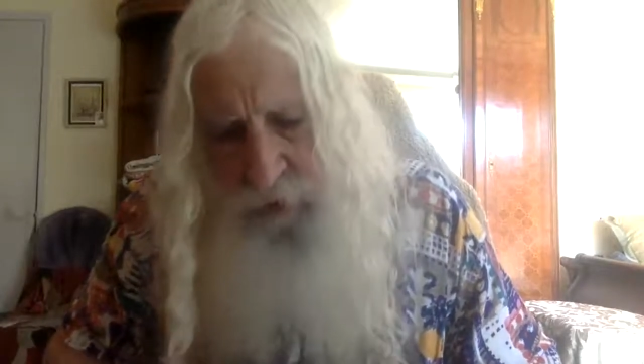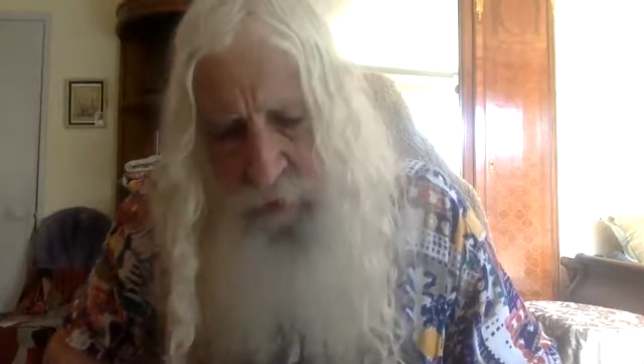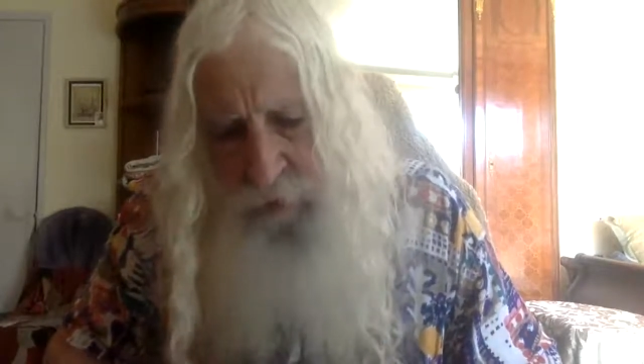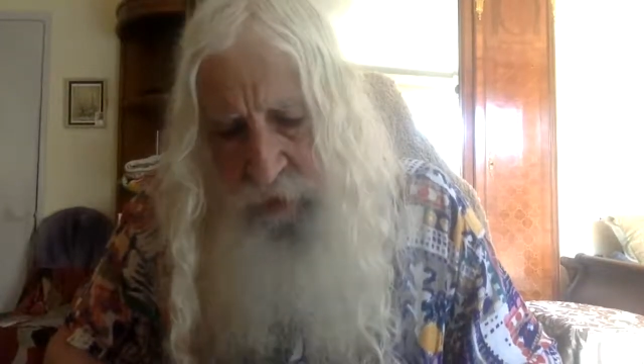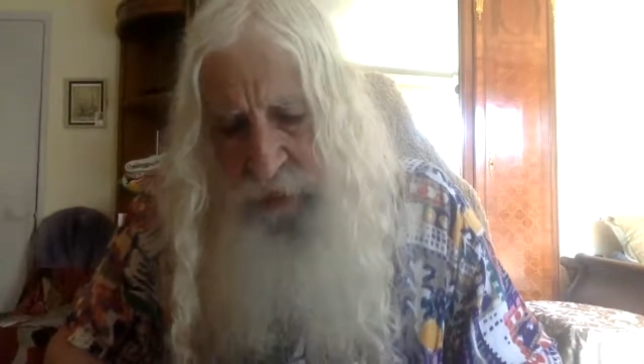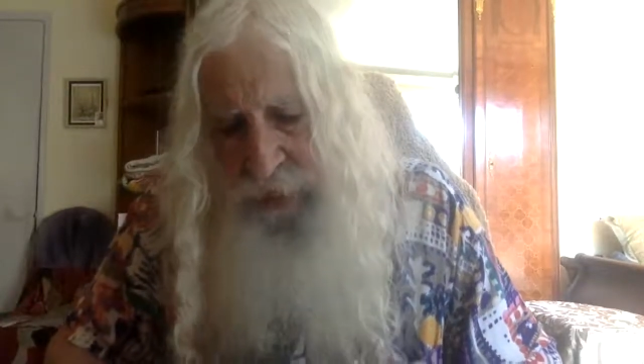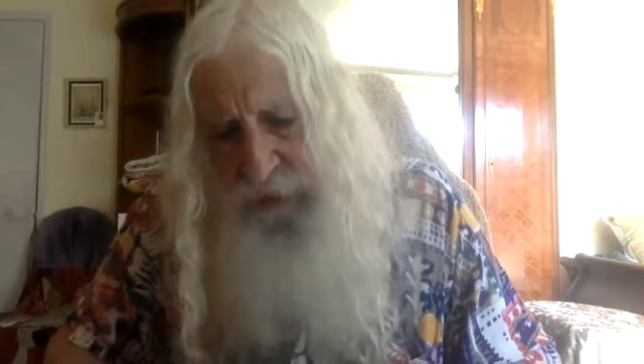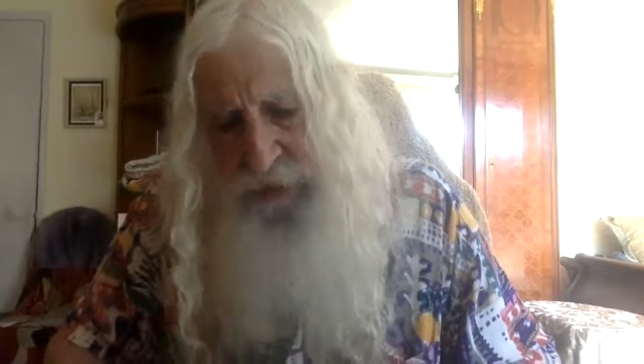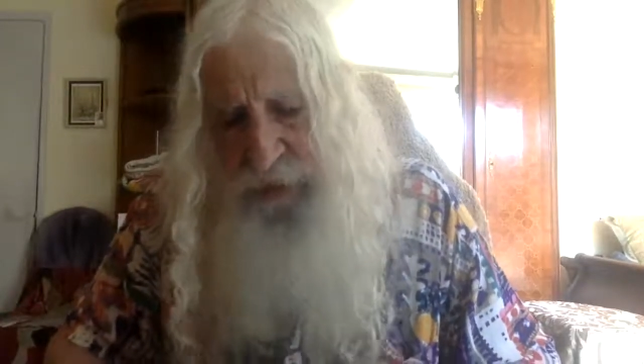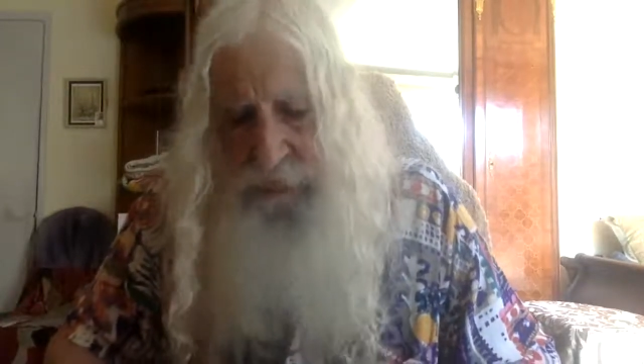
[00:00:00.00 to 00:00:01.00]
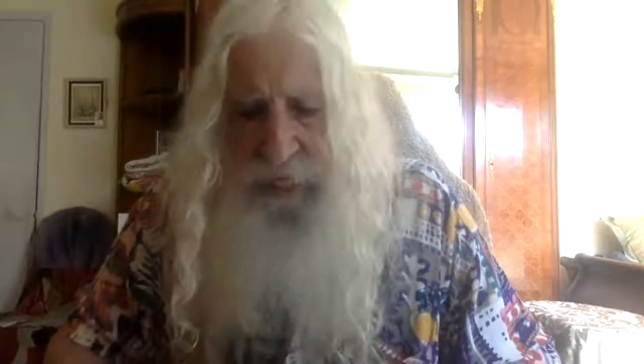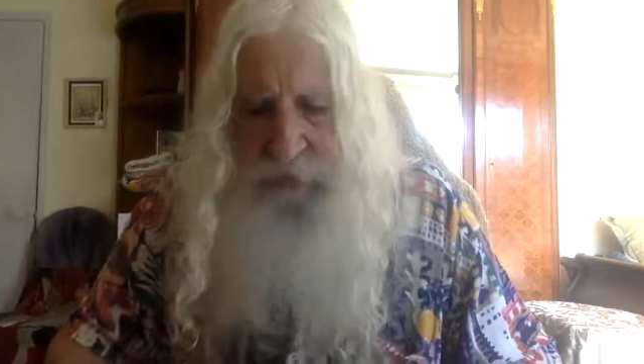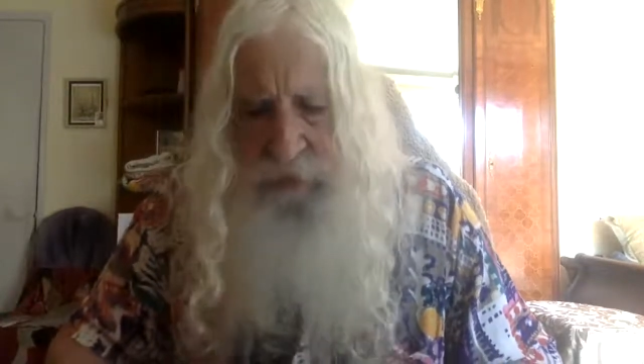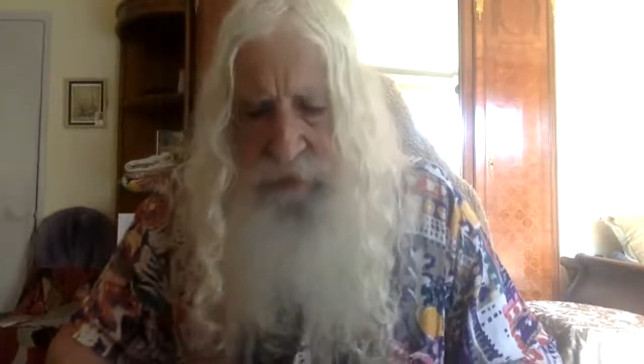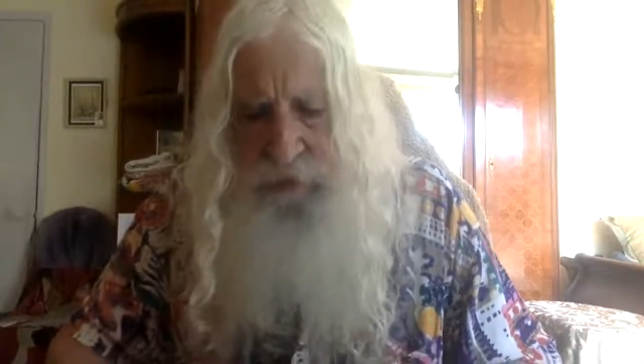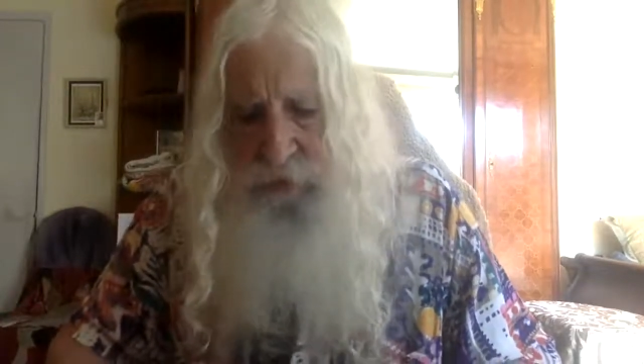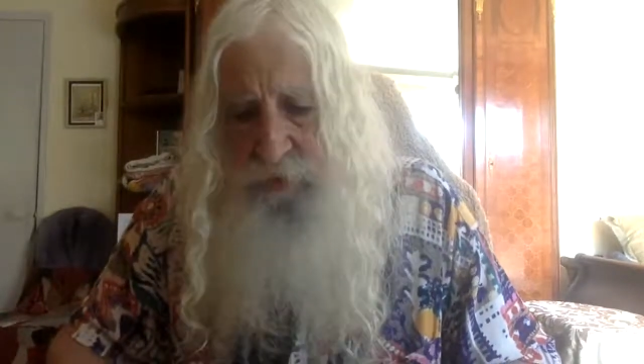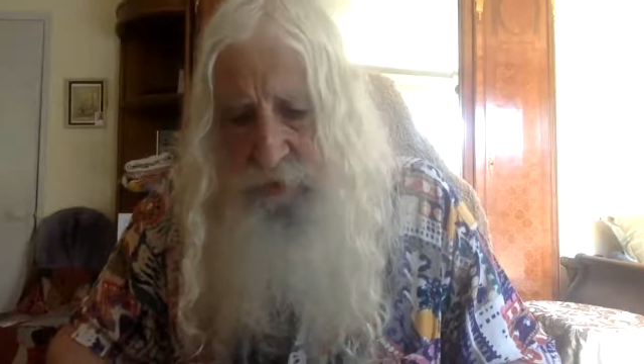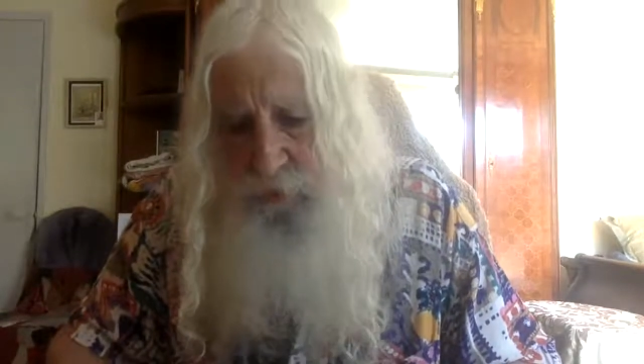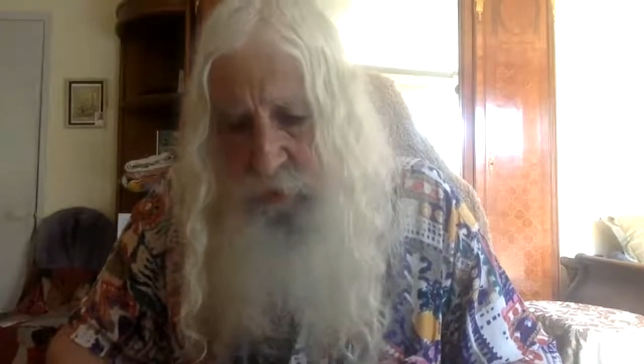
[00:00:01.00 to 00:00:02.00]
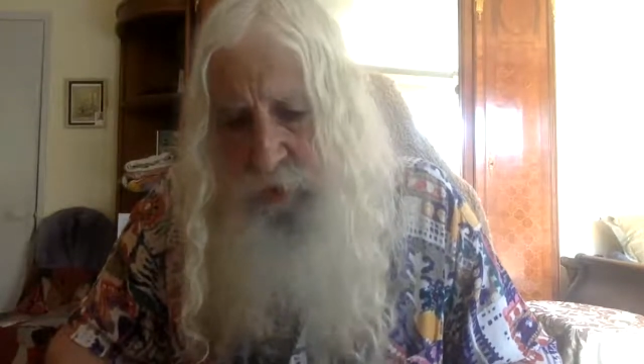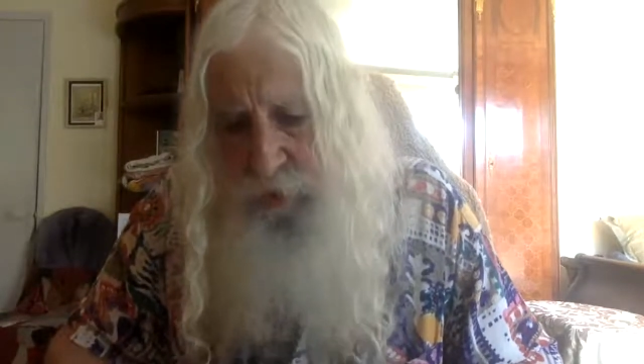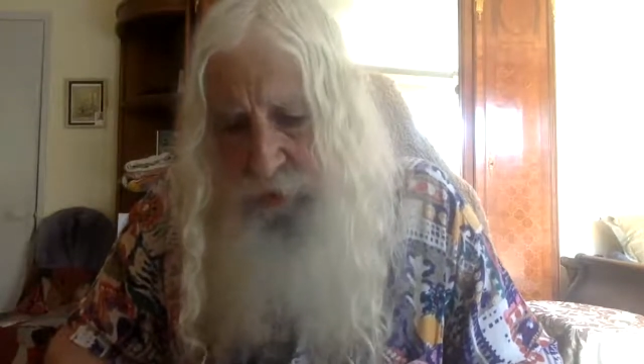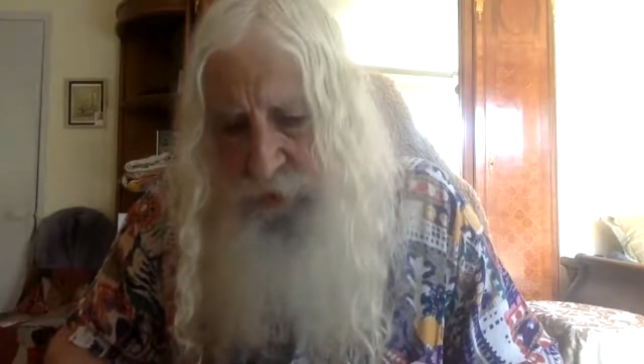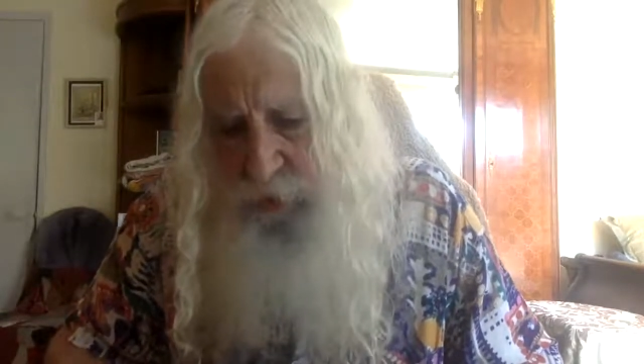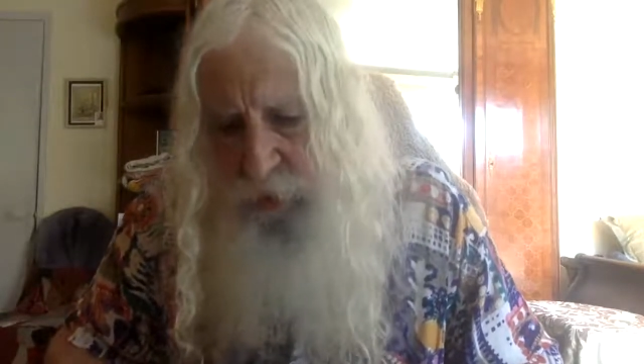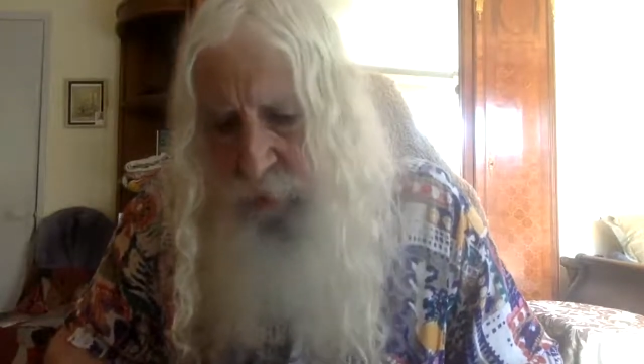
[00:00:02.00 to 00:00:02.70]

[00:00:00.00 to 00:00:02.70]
while yet connected to the source,